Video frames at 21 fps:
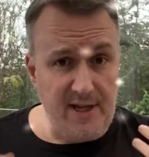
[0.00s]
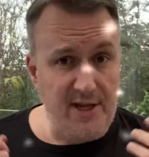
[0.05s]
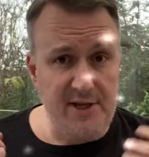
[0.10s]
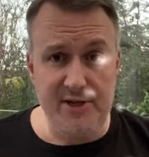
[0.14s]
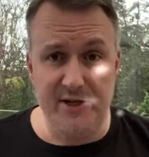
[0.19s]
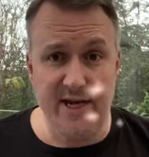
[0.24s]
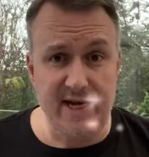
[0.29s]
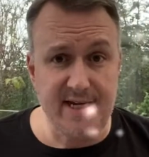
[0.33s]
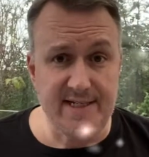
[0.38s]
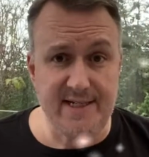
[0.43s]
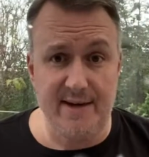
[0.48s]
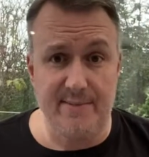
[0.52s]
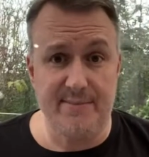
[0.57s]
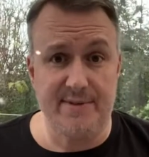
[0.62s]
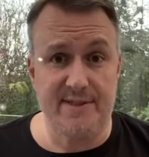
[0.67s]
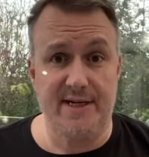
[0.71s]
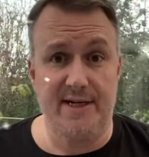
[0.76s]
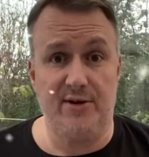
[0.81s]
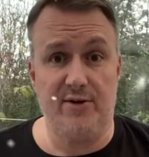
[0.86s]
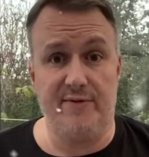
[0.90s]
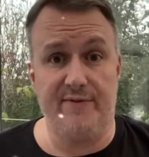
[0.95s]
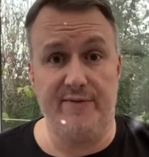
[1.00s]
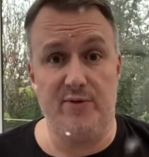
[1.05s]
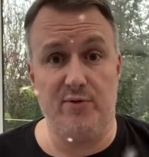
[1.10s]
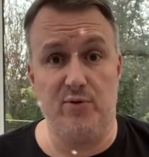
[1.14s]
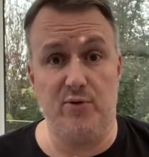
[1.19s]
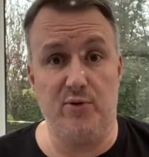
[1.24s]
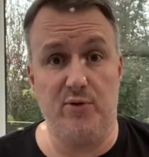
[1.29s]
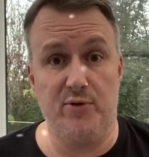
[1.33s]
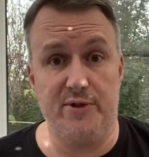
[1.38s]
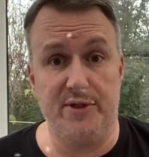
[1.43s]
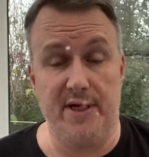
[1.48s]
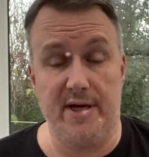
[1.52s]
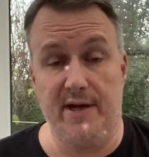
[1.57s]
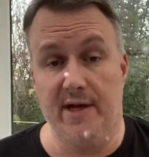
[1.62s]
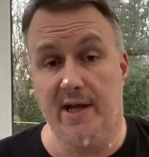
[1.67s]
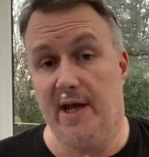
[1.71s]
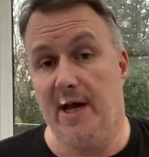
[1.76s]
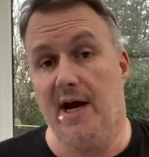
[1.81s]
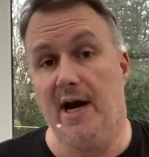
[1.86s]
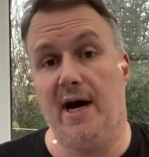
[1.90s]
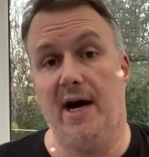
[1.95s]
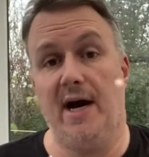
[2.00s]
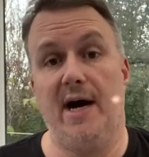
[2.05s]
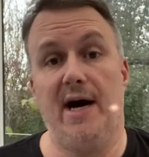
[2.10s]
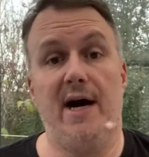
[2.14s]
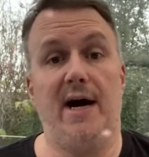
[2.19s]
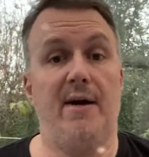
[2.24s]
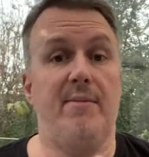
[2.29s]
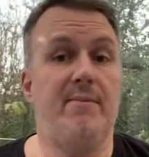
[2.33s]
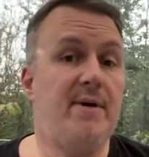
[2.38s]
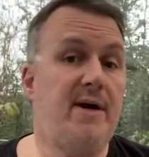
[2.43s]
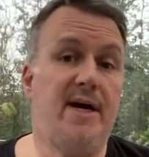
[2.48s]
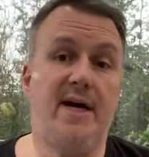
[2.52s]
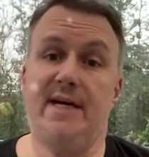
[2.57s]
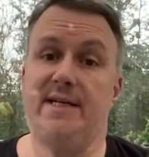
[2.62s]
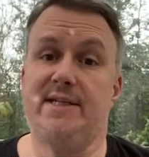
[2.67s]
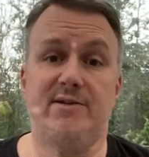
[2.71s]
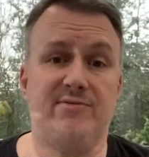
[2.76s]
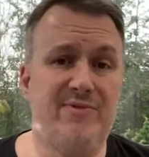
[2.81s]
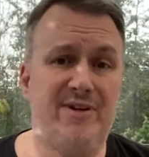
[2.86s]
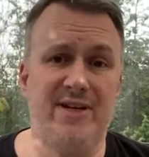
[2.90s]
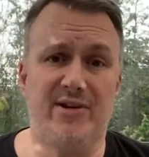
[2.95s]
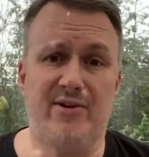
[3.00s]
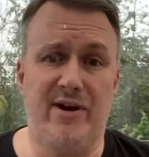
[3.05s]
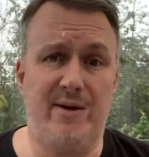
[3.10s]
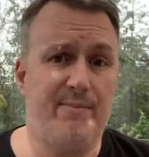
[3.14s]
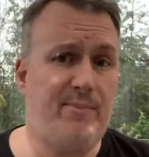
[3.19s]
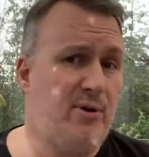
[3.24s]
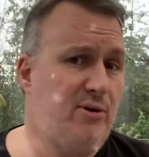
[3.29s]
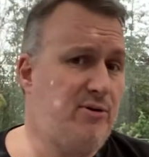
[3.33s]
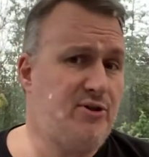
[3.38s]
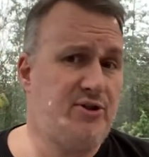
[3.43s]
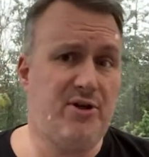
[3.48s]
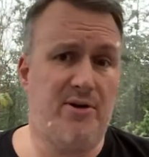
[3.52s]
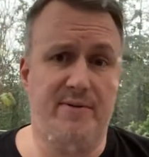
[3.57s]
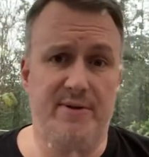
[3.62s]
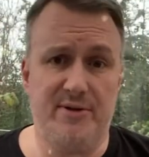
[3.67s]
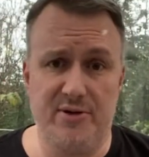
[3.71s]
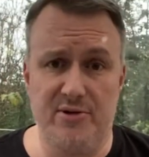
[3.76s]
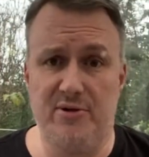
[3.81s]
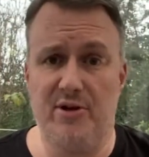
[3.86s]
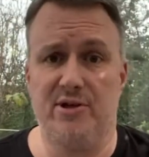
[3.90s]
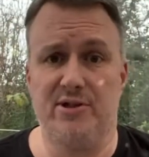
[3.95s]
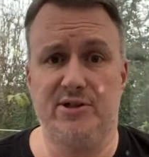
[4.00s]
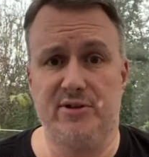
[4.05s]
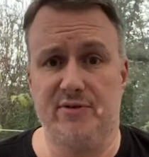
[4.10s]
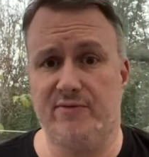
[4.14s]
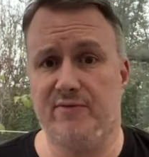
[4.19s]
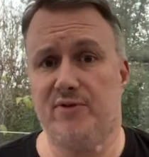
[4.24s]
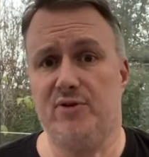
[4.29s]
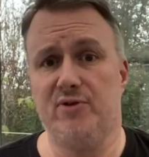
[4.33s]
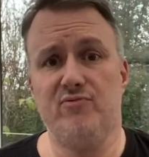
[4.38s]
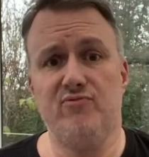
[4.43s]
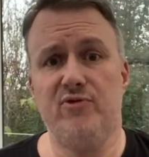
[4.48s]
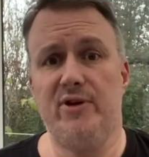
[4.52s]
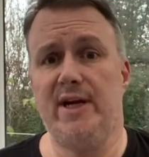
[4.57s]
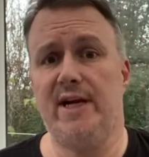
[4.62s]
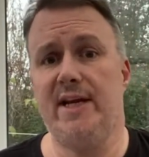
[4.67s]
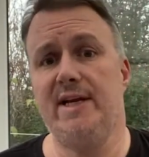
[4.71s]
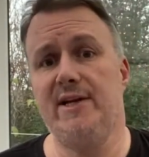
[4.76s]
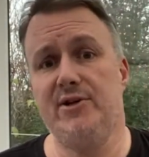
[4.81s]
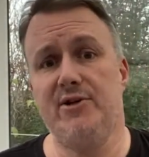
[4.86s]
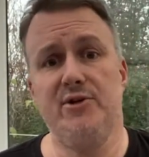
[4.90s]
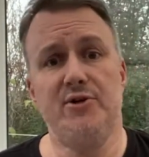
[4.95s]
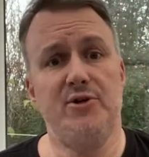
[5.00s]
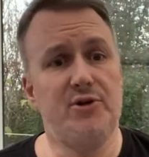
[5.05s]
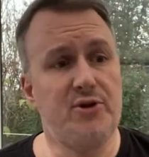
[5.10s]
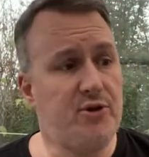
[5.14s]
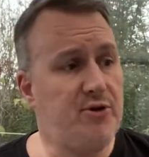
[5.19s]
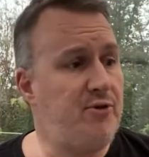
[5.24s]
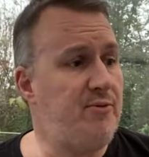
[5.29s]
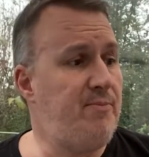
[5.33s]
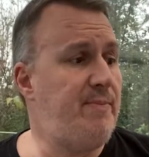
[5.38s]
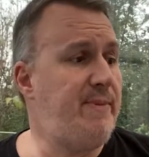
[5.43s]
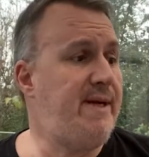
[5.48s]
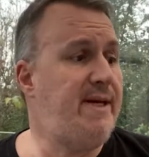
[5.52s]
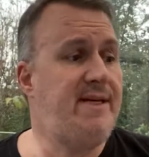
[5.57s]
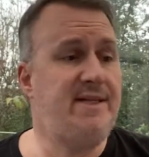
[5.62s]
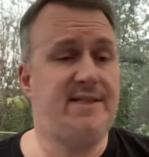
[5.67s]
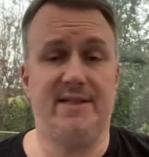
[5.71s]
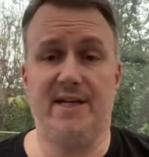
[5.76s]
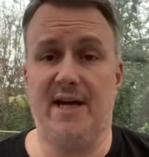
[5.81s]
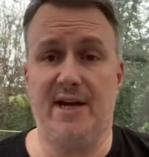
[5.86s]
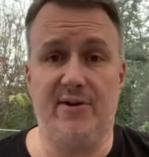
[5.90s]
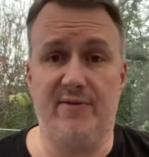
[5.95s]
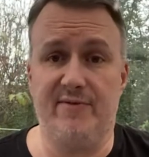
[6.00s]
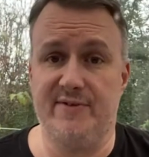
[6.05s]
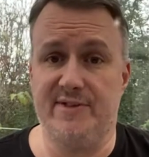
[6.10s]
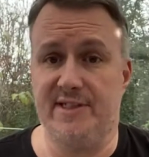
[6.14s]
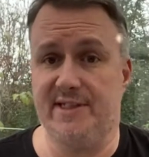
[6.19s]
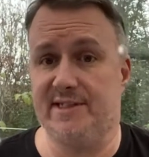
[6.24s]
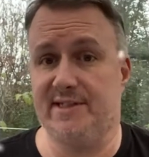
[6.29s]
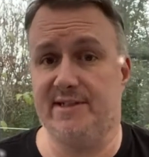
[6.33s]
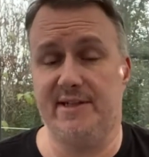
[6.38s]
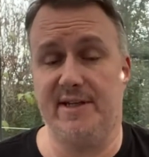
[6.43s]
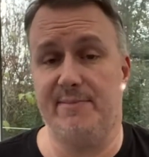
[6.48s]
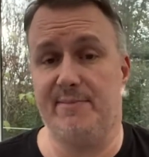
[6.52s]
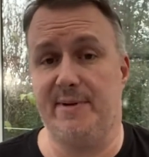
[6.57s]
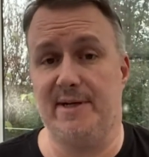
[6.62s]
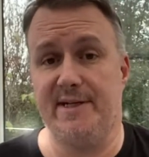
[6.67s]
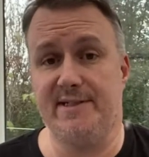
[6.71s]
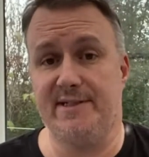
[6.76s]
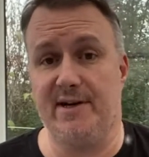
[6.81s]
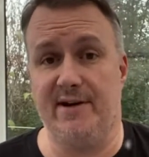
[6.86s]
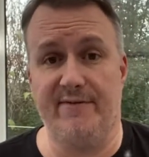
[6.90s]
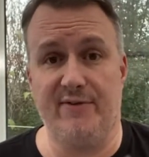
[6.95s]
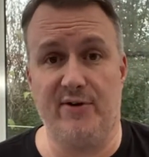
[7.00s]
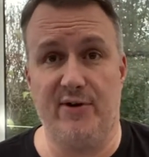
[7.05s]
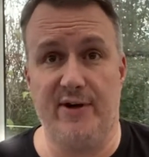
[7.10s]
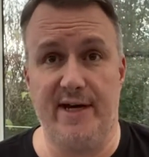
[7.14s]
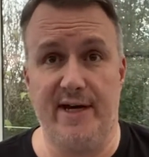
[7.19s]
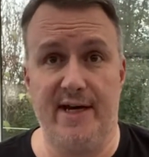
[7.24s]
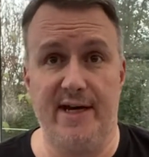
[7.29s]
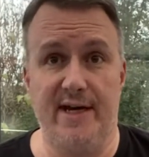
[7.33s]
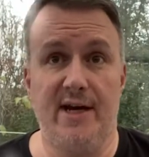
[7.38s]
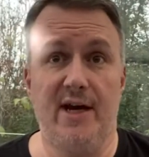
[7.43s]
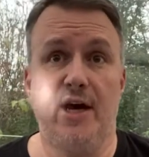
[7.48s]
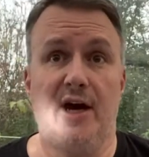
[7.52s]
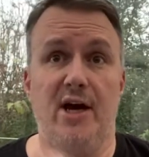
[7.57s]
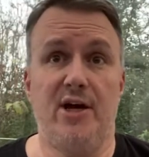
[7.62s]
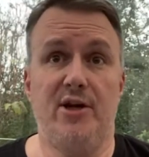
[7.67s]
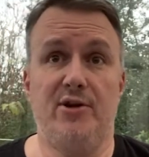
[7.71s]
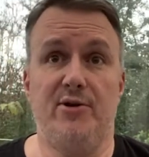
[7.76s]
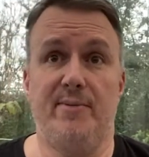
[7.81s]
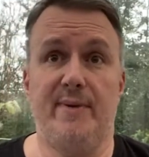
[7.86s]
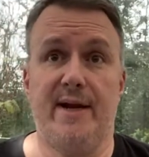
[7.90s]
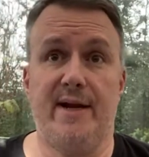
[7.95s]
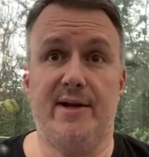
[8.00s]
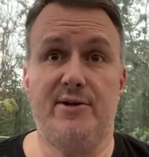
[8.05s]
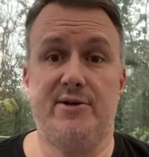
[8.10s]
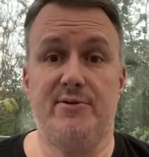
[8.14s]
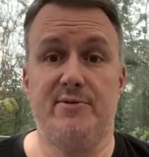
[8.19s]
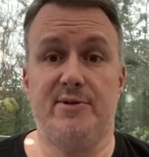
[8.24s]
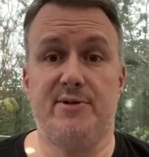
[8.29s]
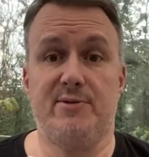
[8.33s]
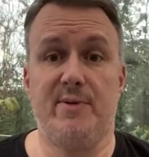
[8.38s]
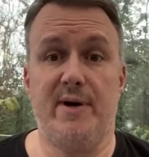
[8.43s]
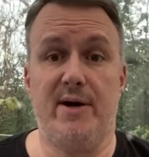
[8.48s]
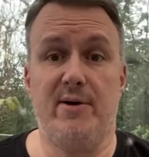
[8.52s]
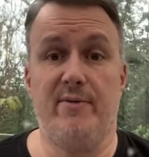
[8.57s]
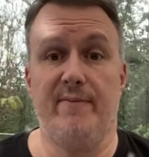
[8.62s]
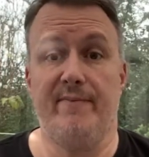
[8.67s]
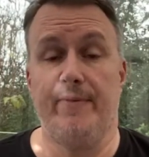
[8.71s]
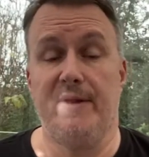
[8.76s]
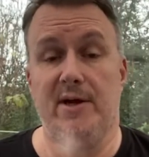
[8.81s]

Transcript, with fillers: get 10% off your order. It's a really great bottle shop. They do lots of really good beers, and obviously the beers that I've got here you'll be able to do as well.